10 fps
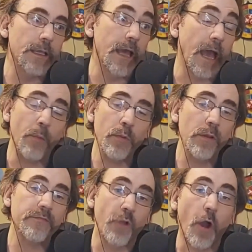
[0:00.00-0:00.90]
would
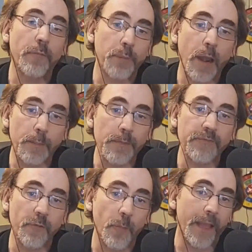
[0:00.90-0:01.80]
have gone probably
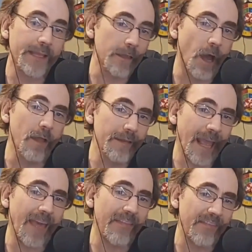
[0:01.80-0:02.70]
for my gun
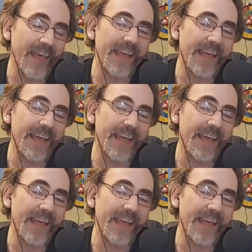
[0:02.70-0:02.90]
at that